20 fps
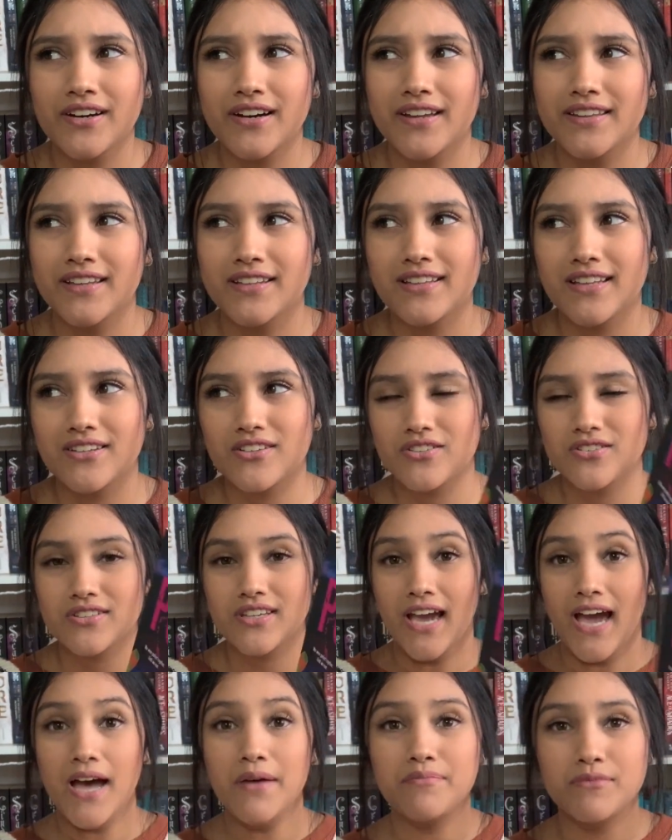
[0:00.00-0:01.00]
And then they just
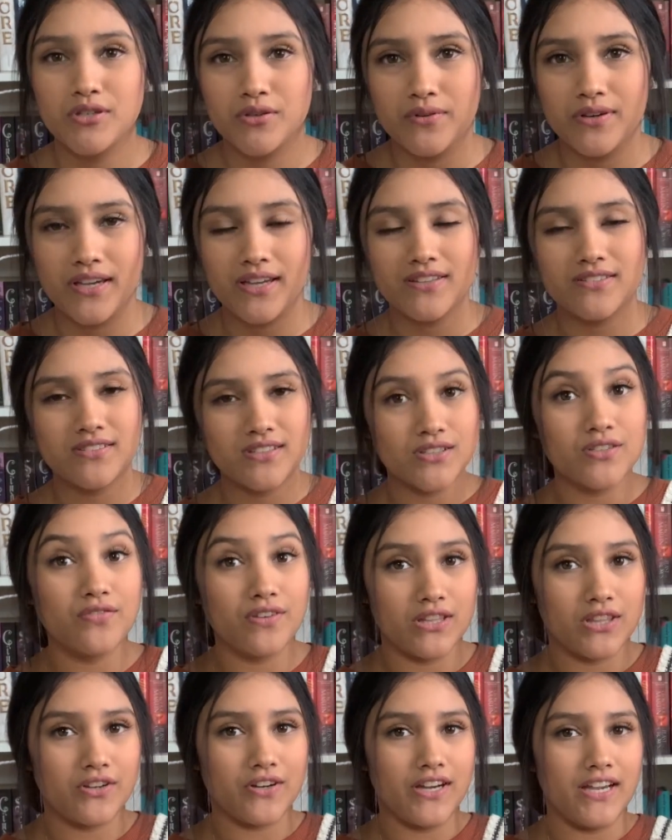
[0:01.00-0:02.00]
kept doing it since
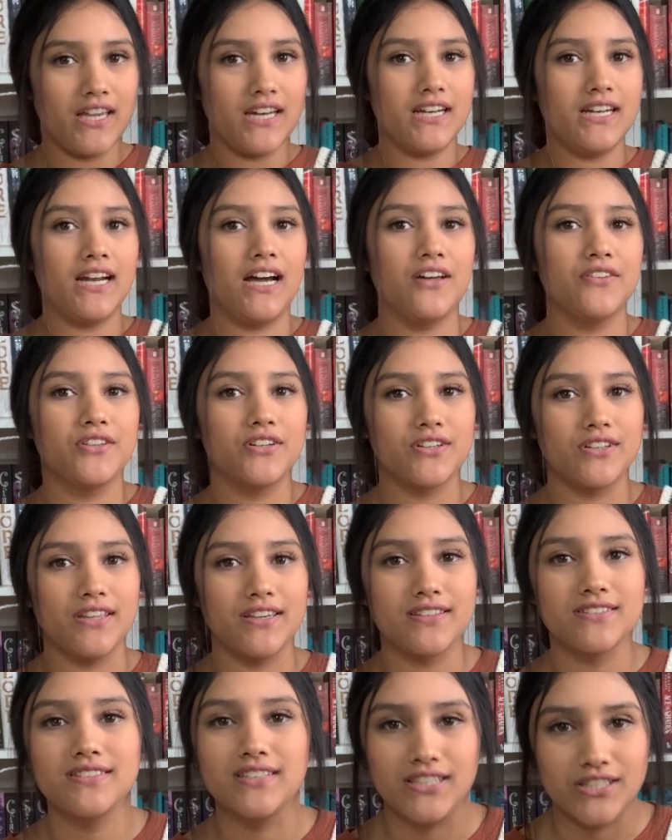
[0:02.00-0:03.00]
5th grade, and now they're
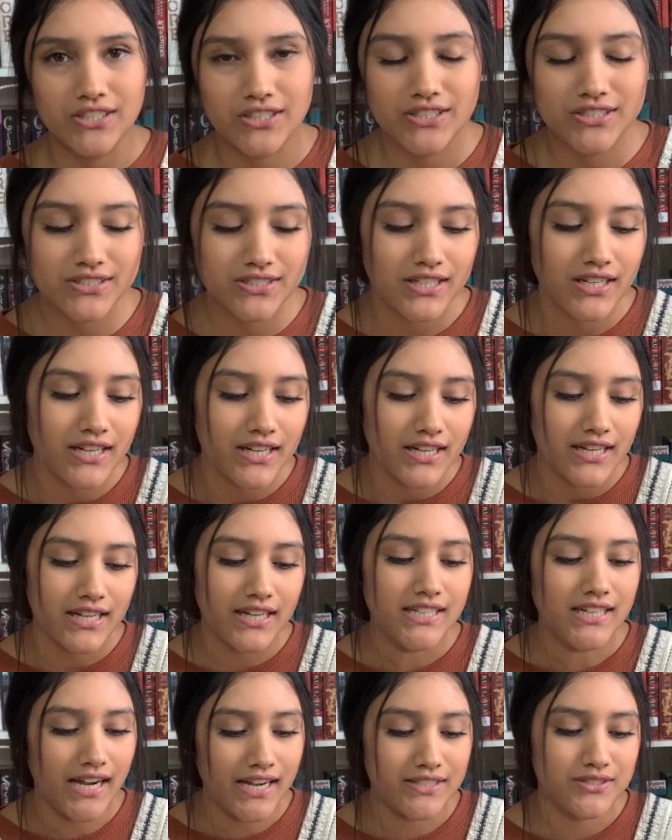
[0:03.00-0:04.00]
like seniors
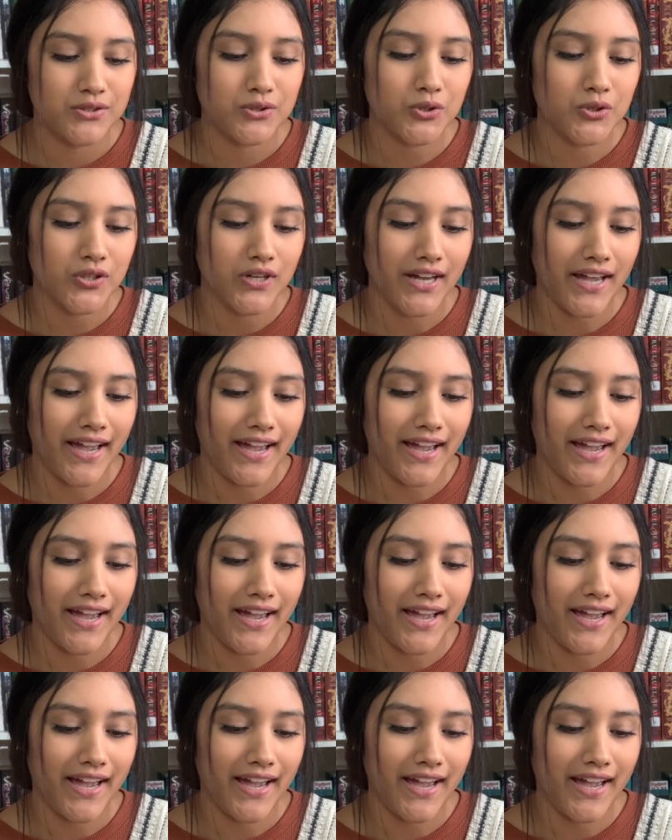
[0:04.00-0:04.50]
in high school.